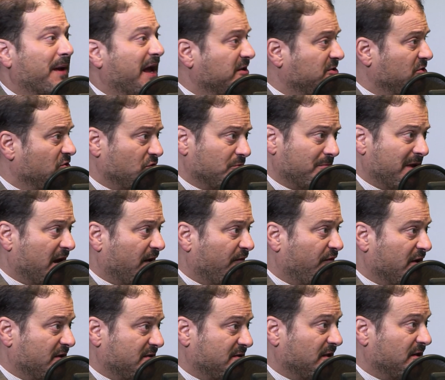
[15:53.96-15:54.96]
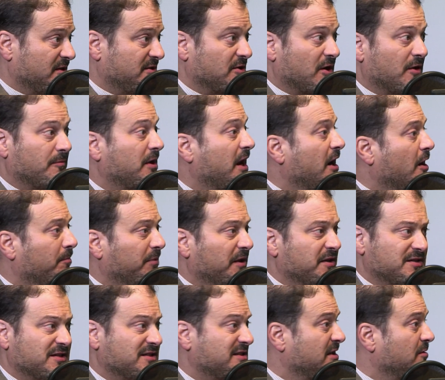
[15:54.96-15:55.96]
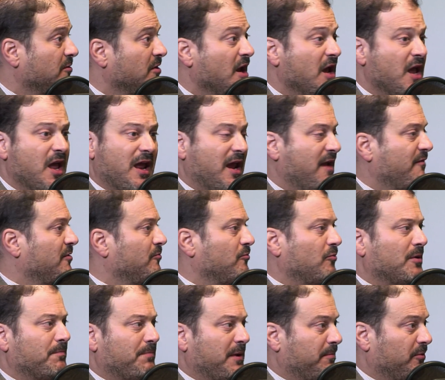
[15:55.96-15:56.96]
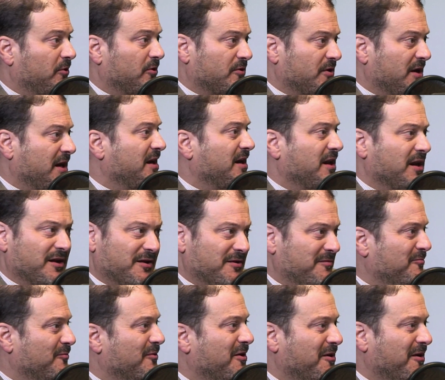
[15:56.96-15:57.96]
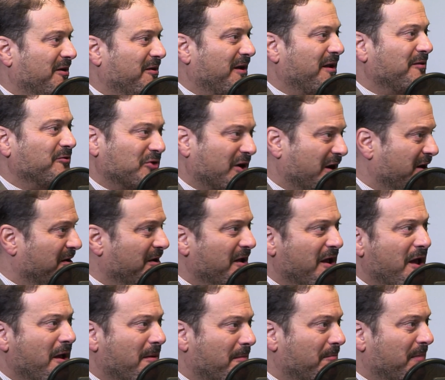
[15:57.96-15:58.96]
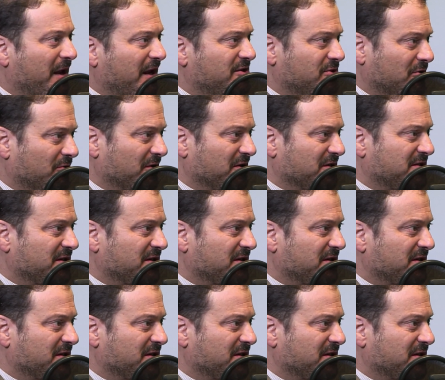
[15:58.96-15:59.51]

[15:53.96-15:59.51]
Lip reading: at passenger manifest lists on airplanes and see even what people are eating and try to make certain